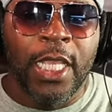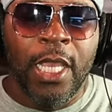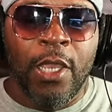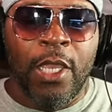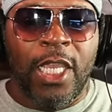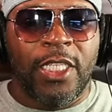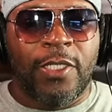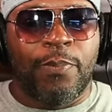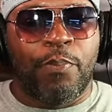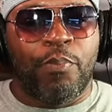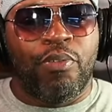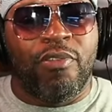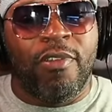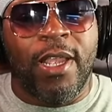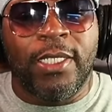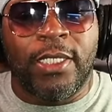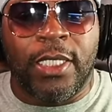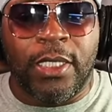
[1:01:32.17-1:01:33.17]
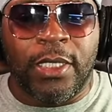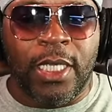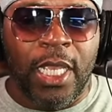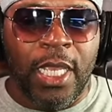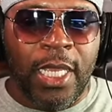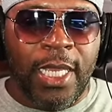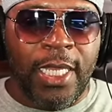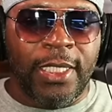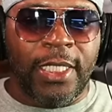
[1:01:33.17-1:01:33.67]
His presence,
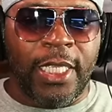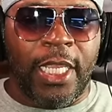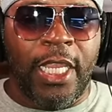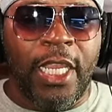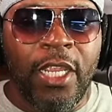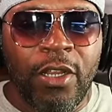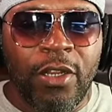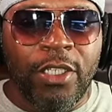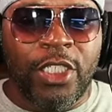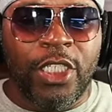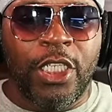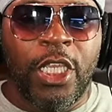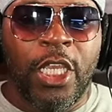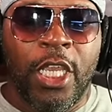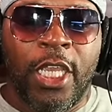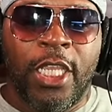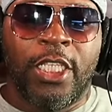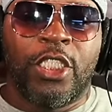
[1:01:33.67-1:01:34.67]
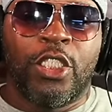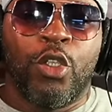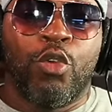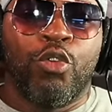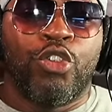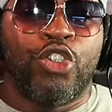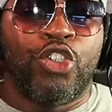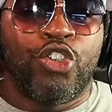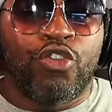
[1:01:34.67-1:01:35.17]
his energy is so
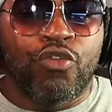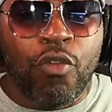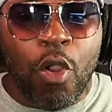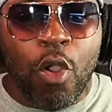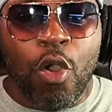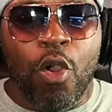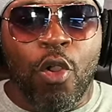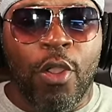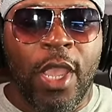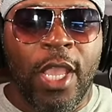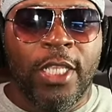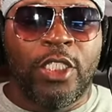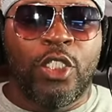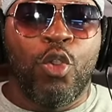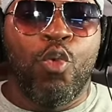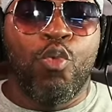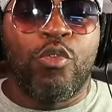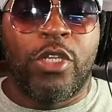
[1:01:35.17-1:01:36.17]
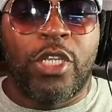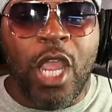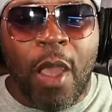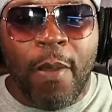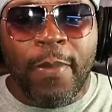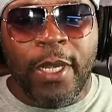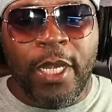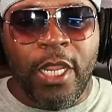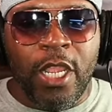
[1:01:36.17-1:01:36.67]
strong, so
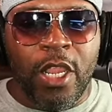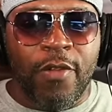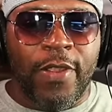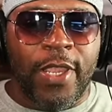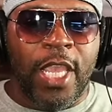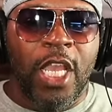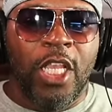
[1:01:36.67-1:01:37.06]
domineering,